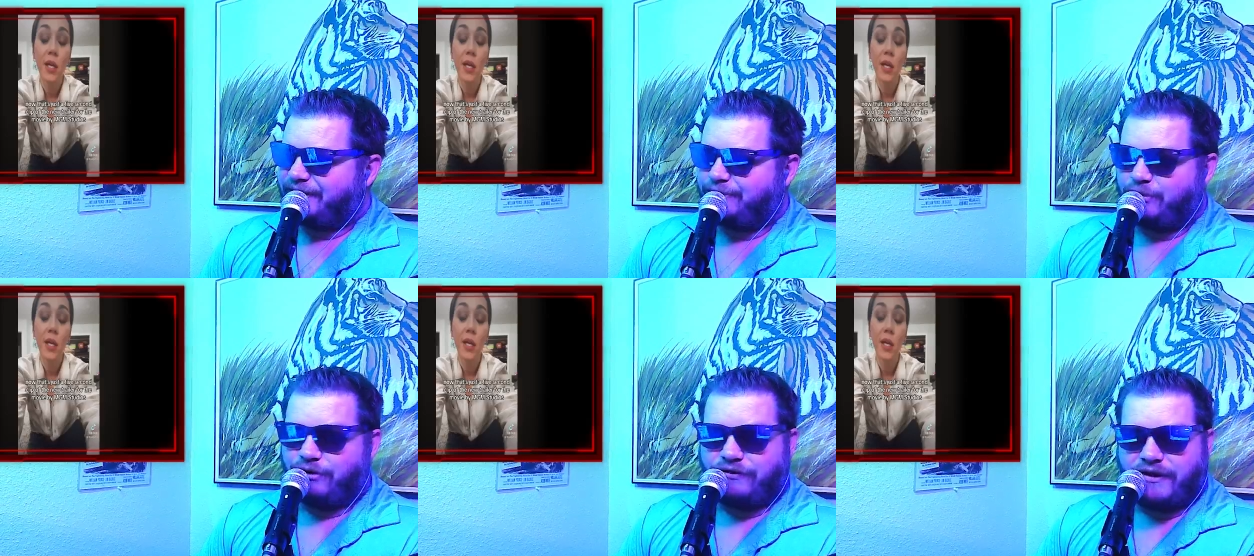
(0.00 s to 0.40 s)

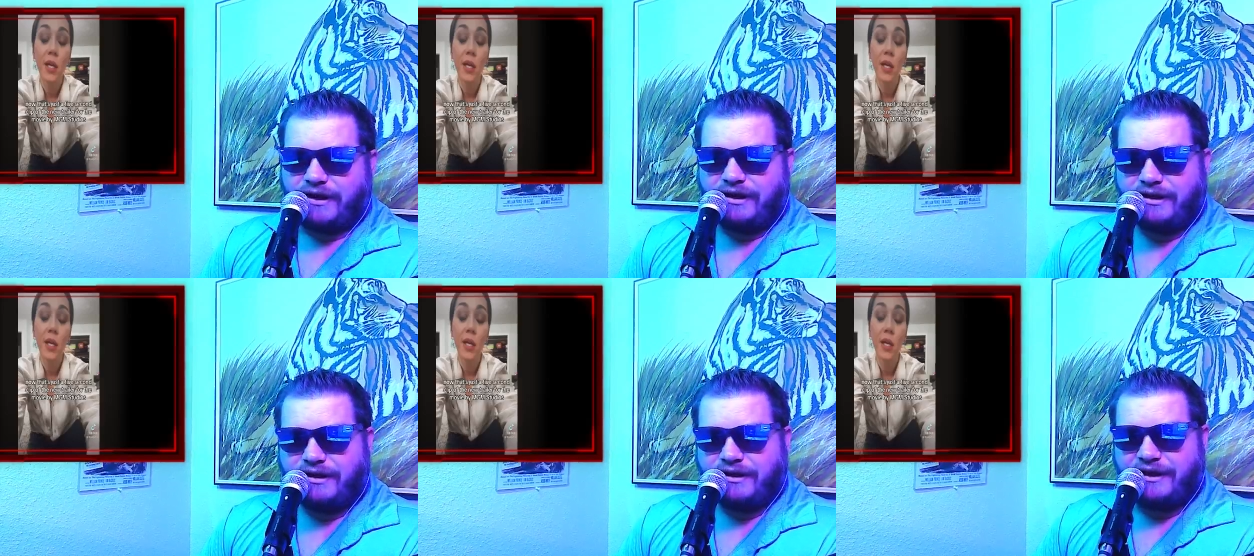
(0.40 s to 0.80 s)
Speaker 1: this movie.
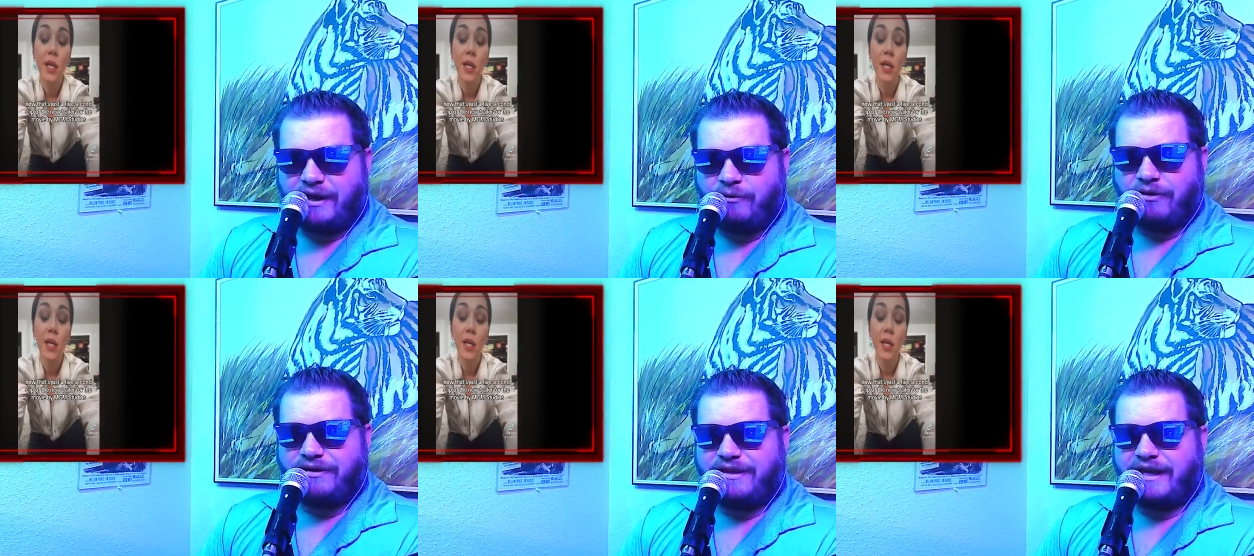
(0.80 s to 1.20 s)

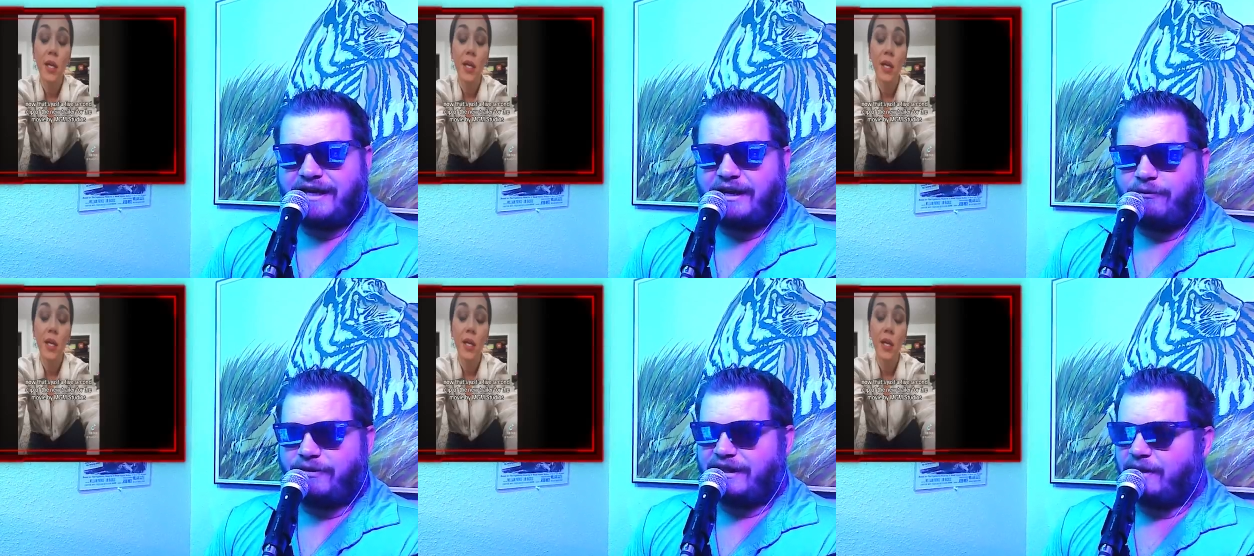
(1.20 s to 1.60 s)

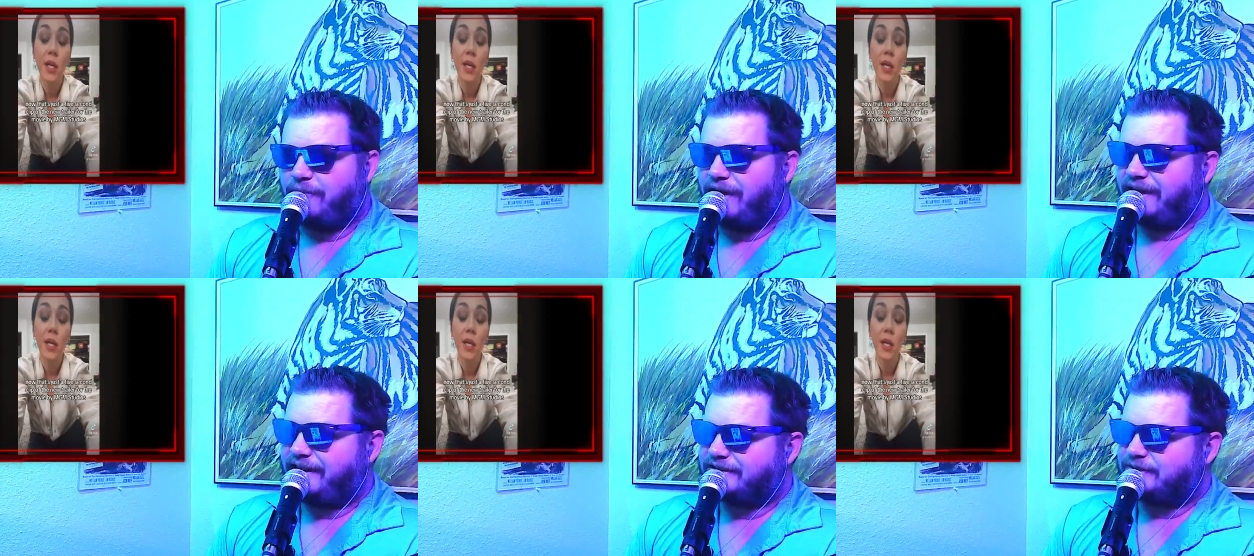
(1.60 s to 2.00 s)

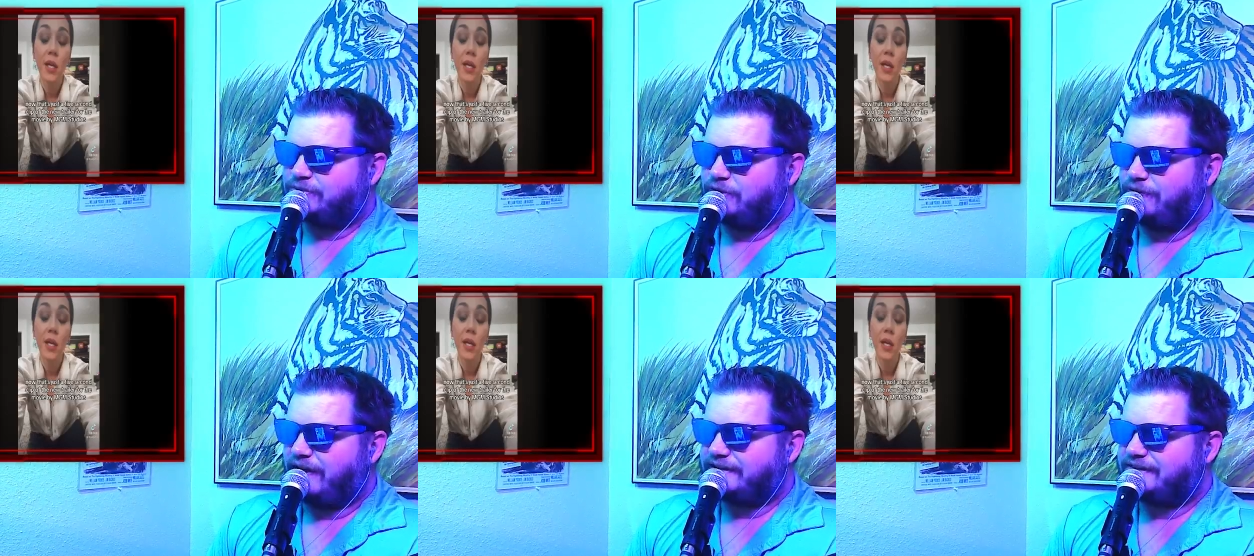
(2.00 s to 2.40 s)

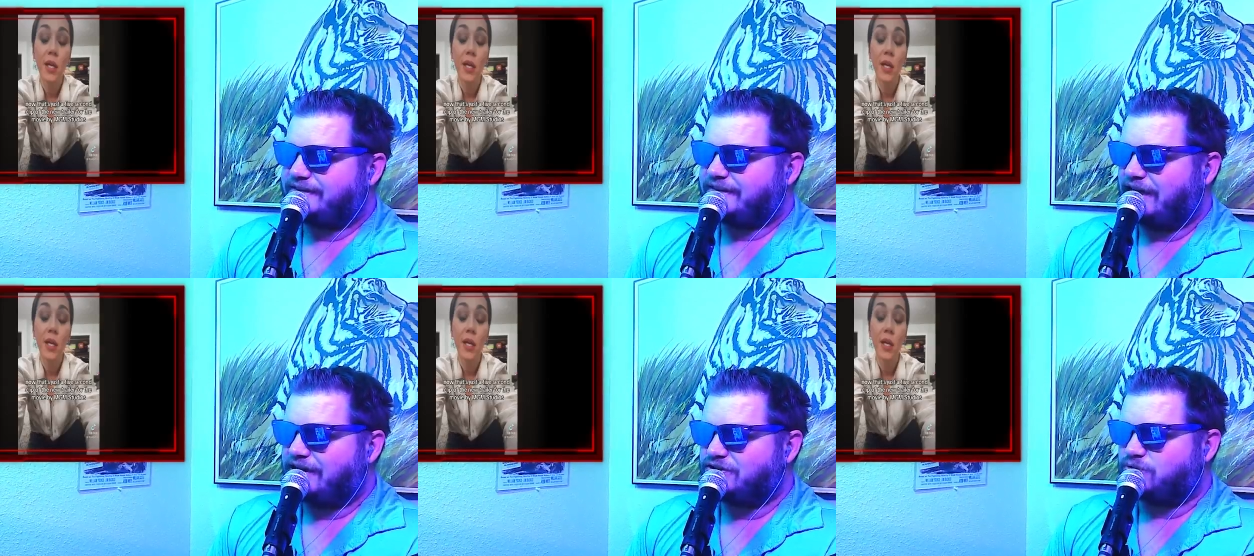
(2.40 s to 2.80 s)
It
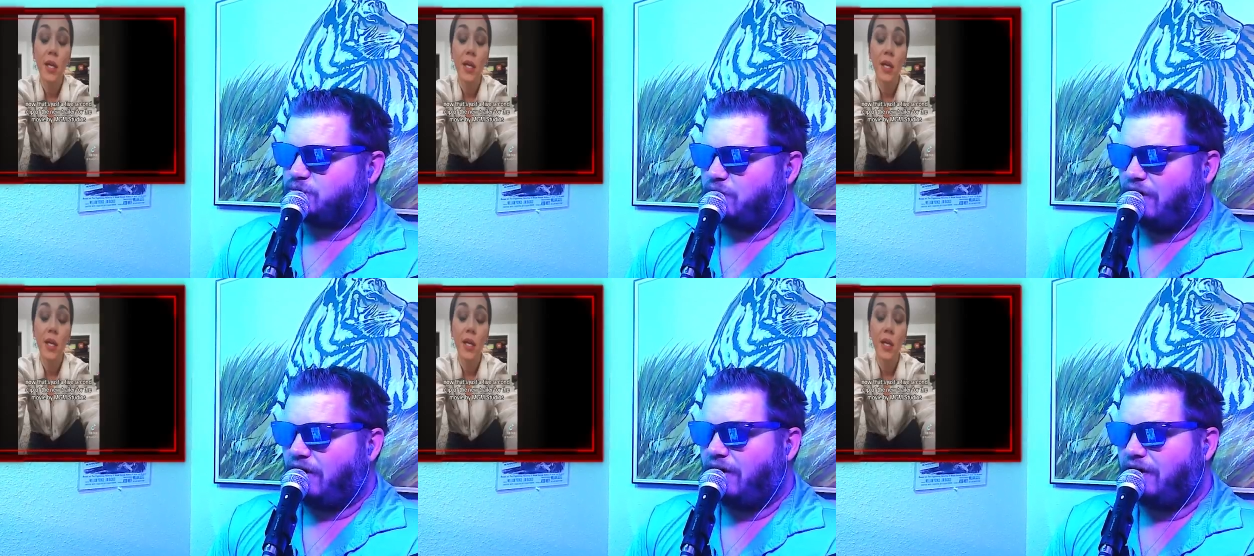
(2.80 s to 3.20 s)
sounds
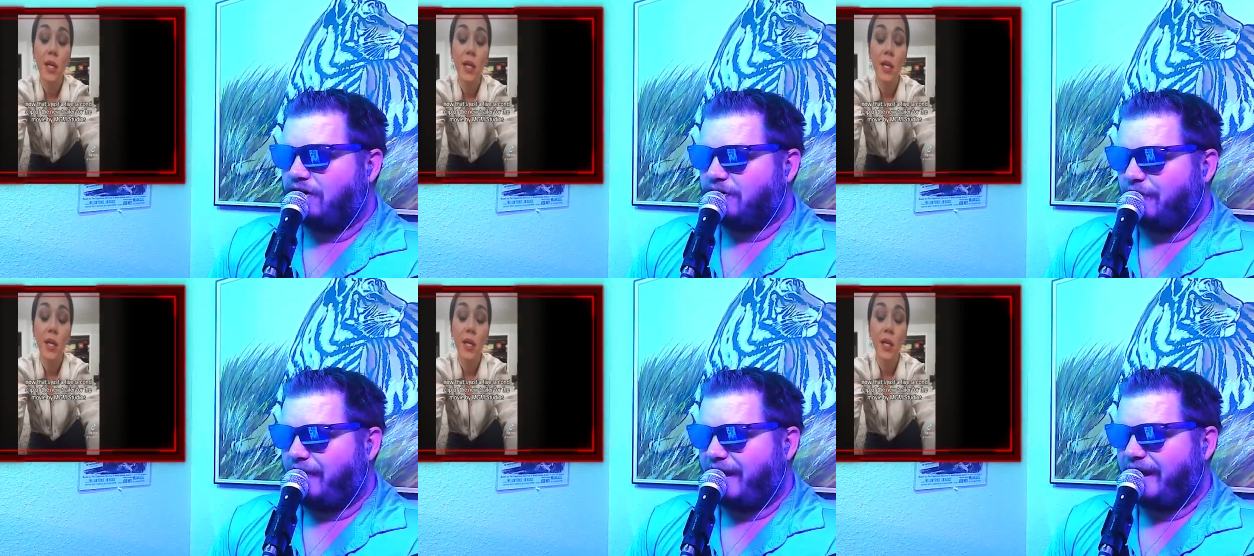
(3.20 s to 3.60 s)

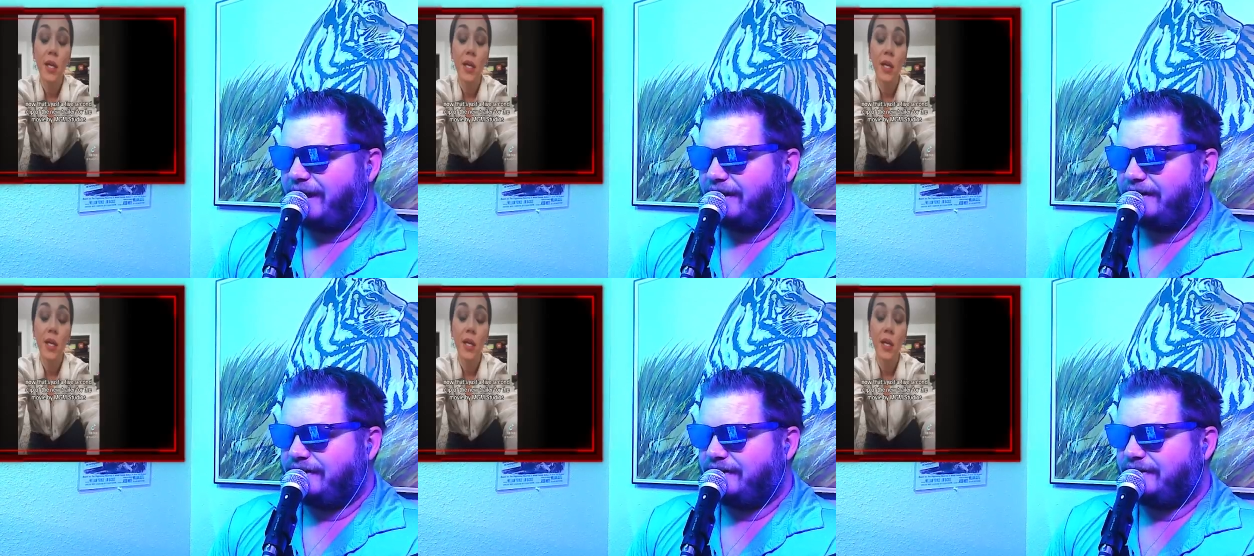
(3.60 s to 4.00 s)
wrong,
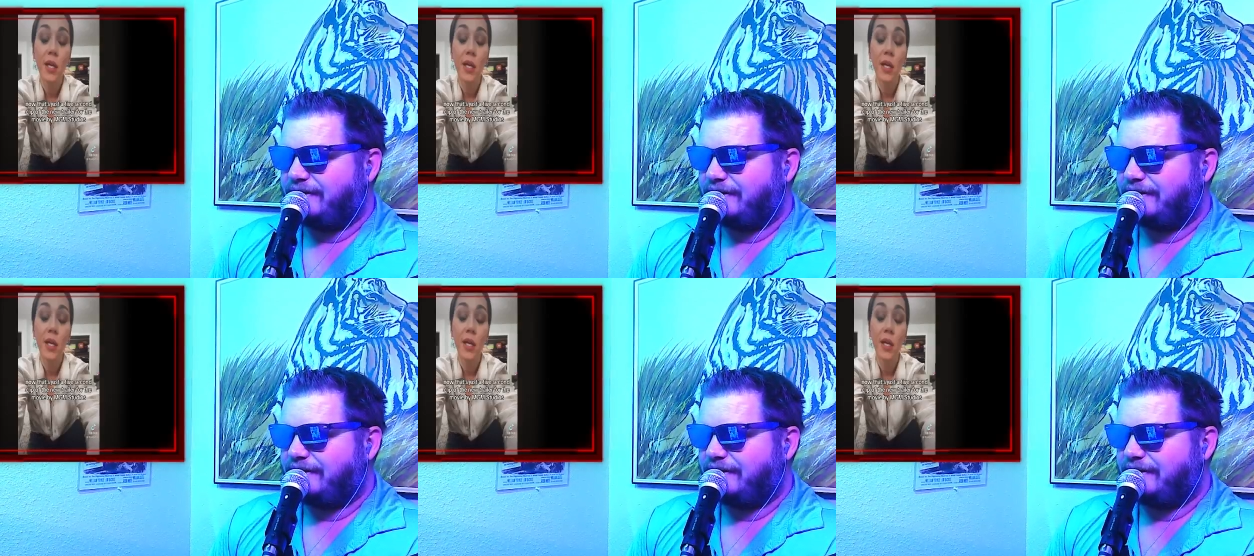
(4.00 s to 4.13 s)
man.